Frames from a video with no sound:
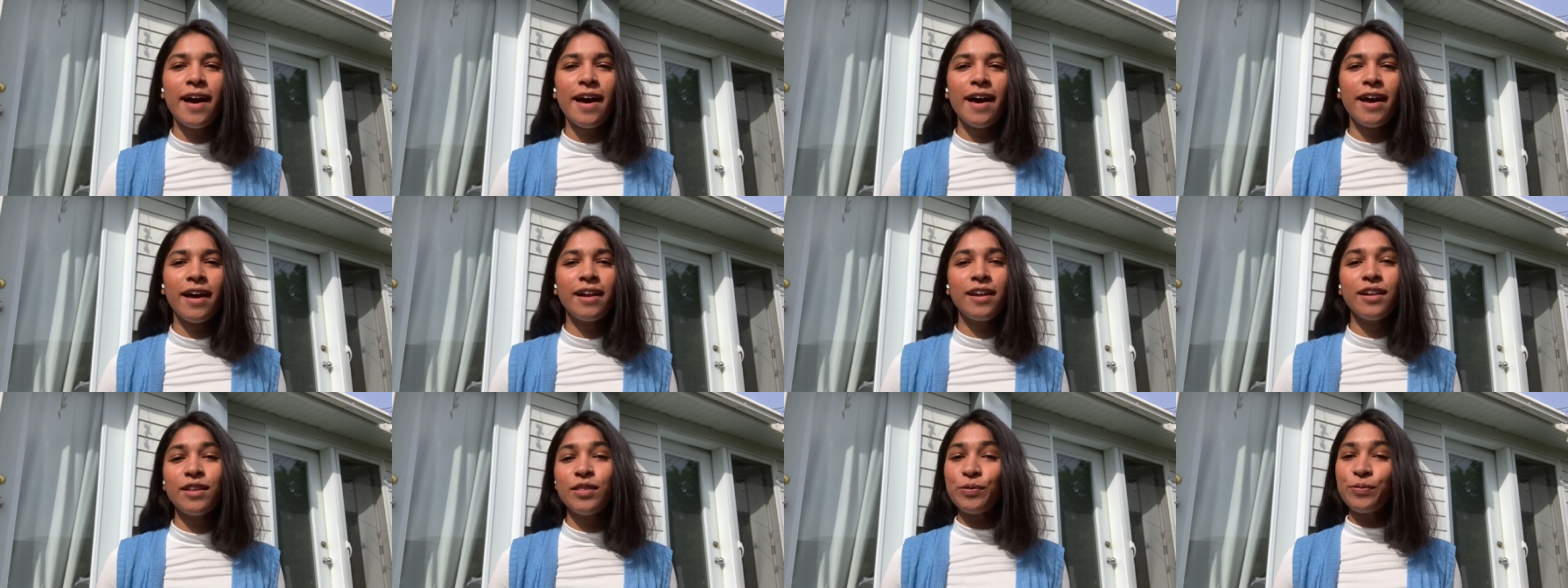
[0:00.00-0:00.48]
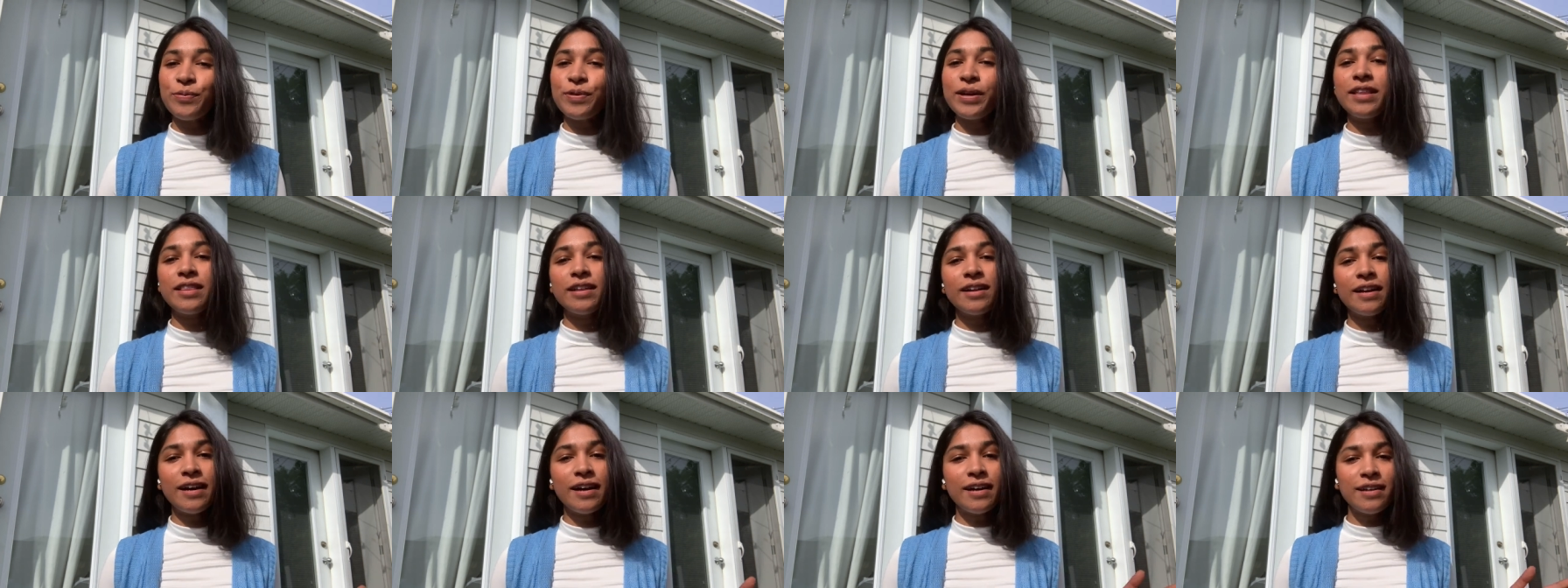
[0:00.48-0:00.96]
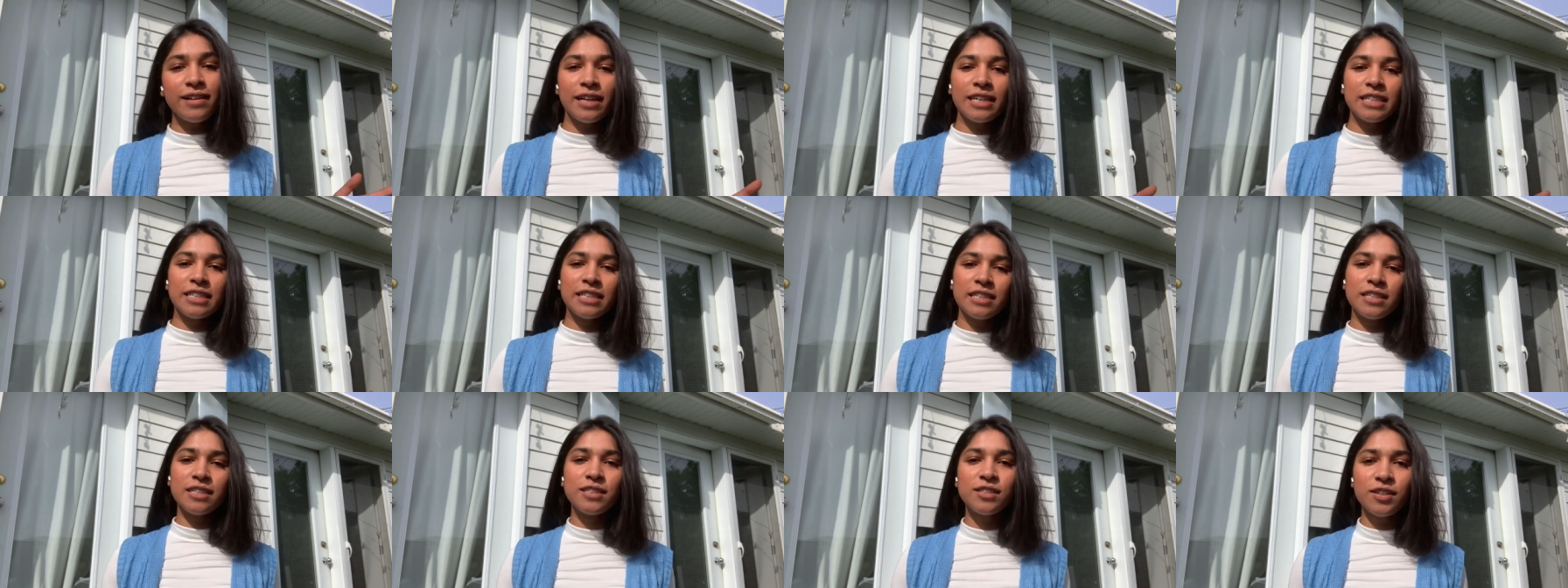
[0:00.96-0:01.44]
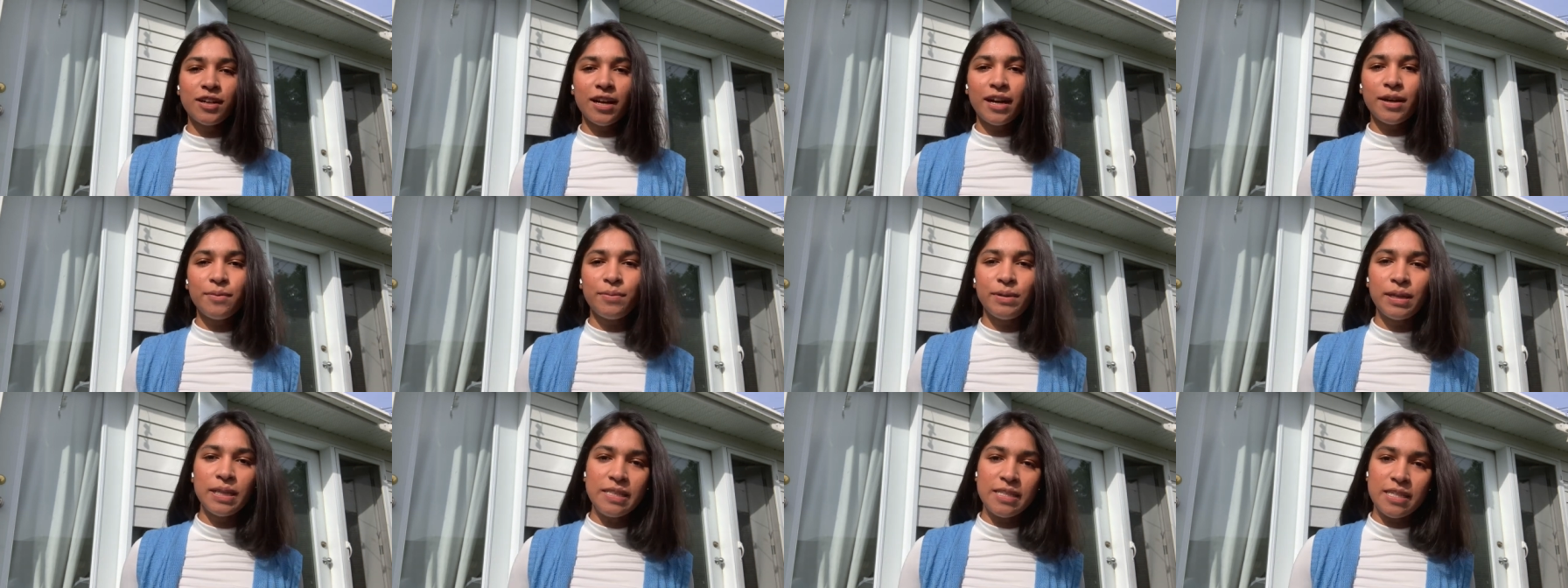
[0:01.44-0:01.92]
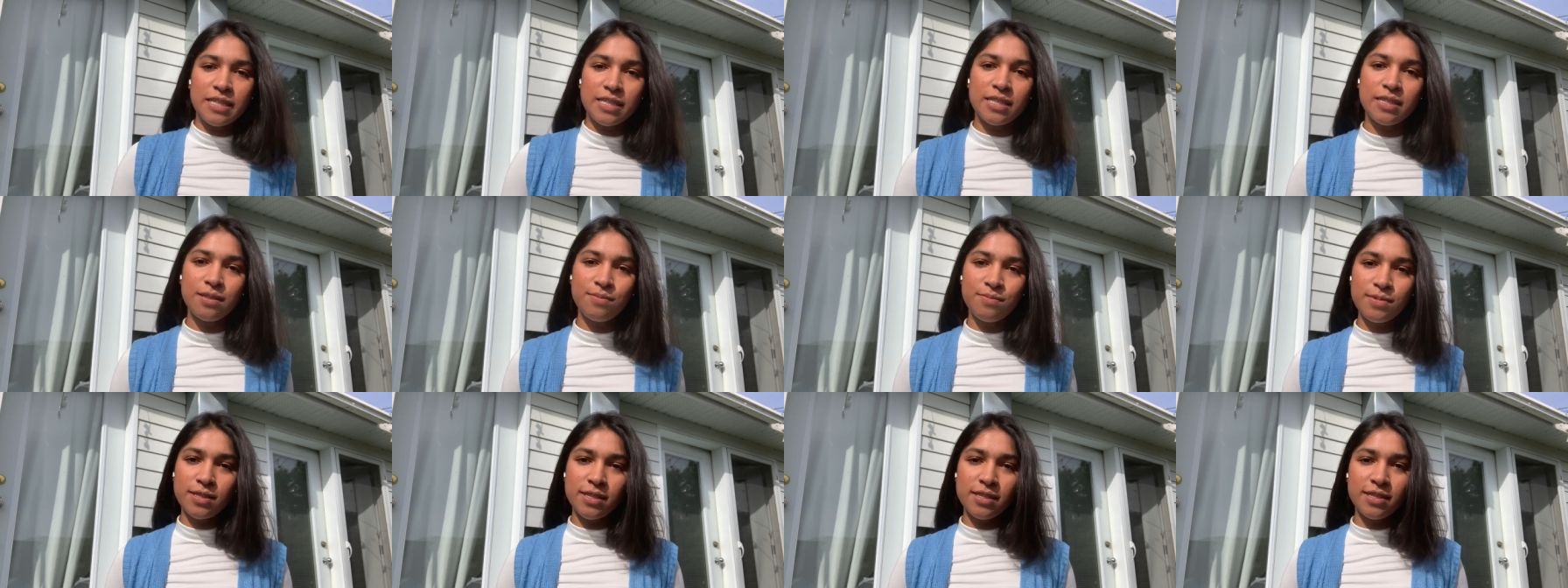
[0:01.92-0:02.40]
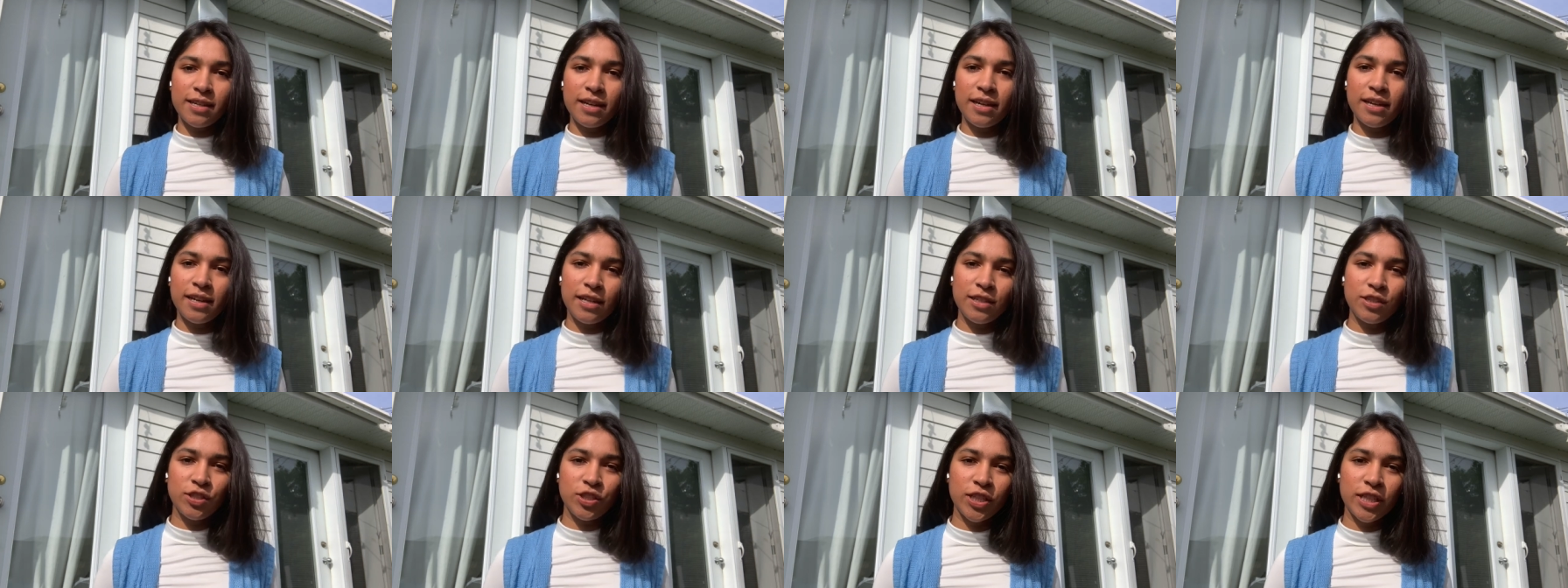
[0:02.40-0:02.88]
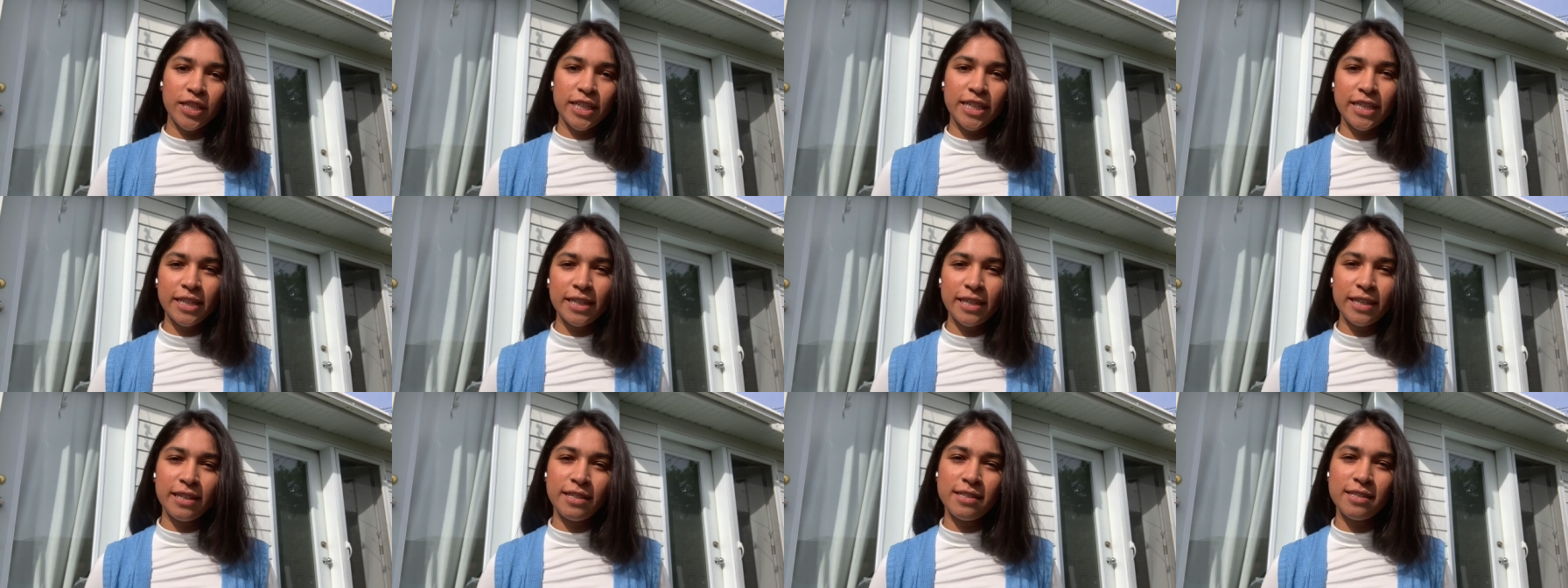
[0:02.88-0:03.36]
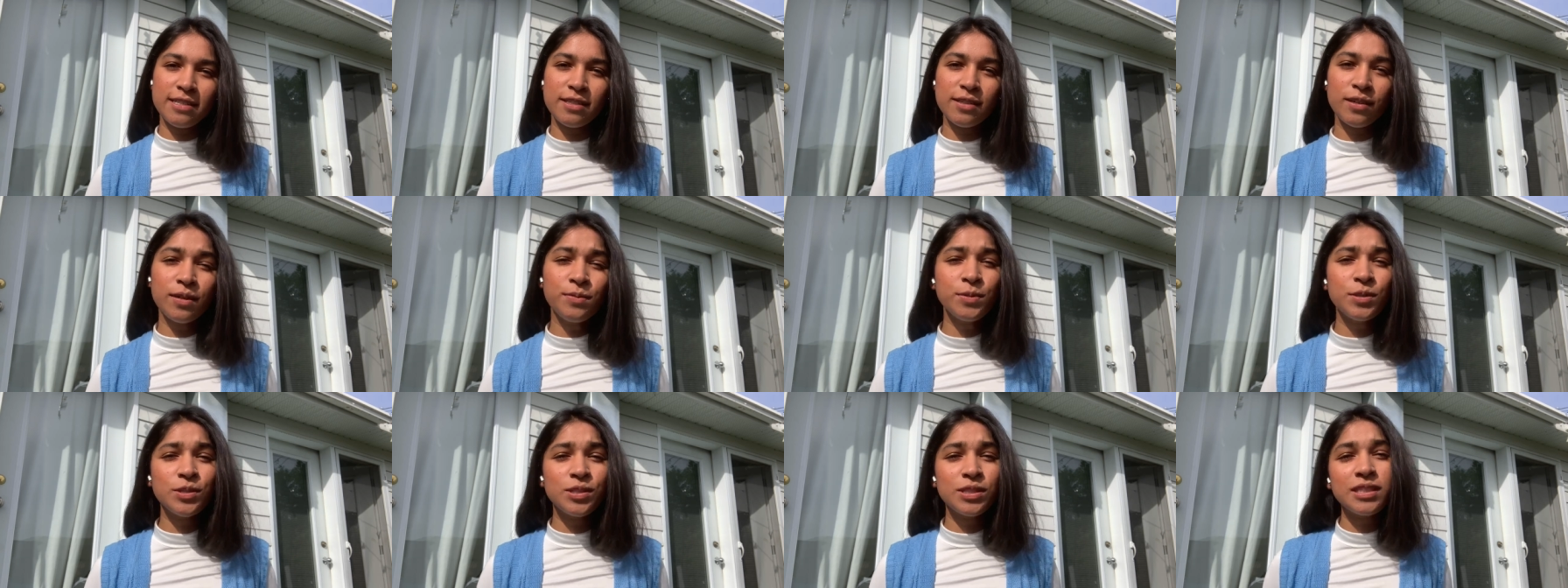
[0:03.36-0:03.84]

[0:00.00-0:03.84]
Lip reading: And the way that I like to describe it, systems design engineering is almost